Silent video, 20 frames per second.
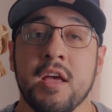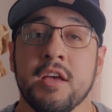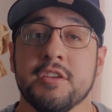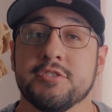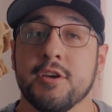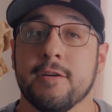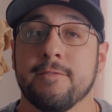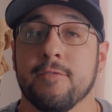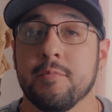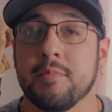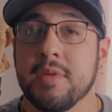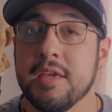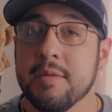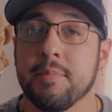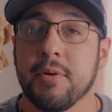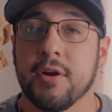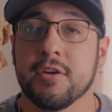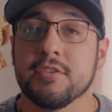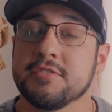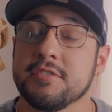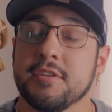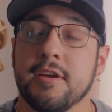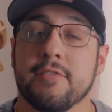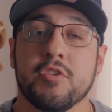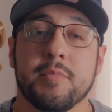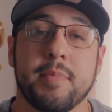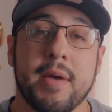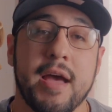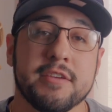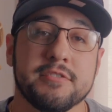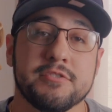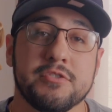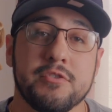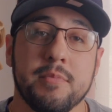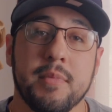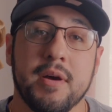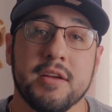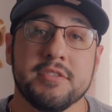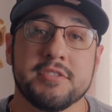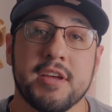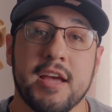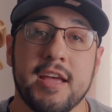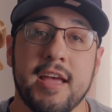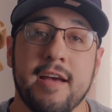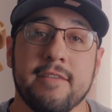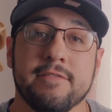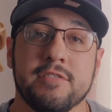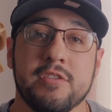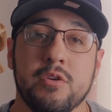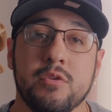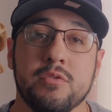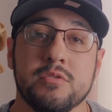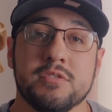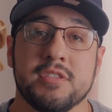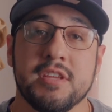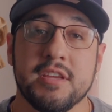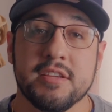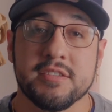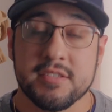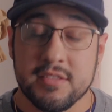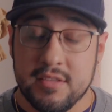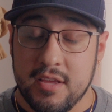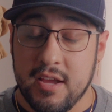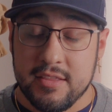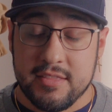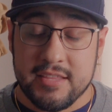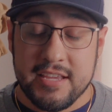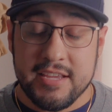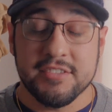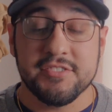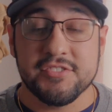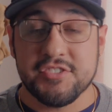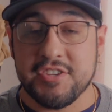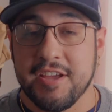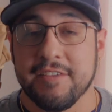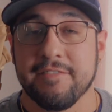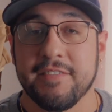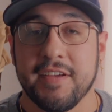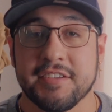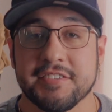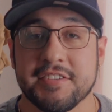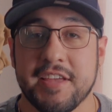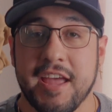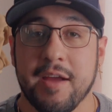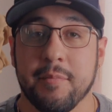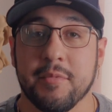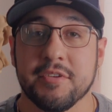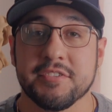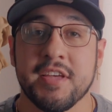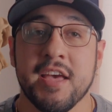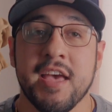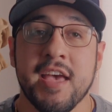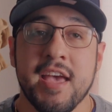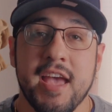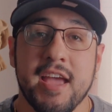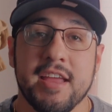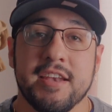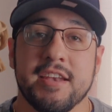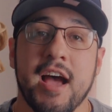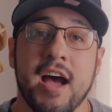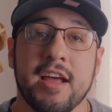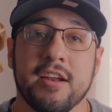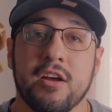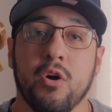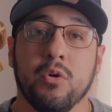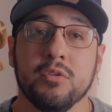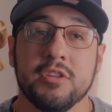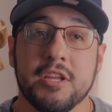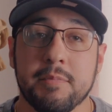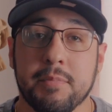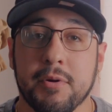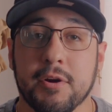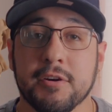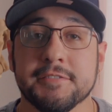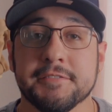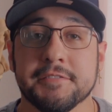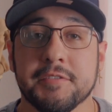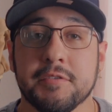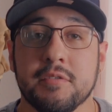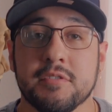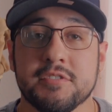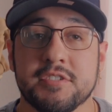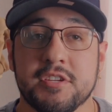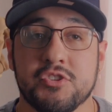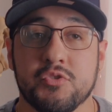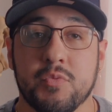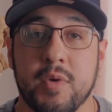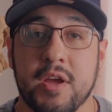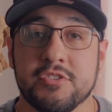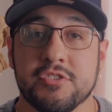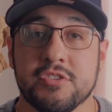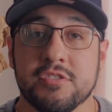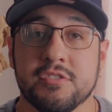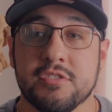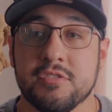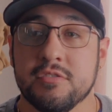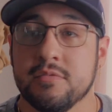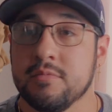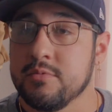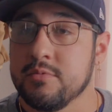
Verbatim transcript: So for me personally, over the past few months, I have used these, uh, these GFX cameras and not only personal situations,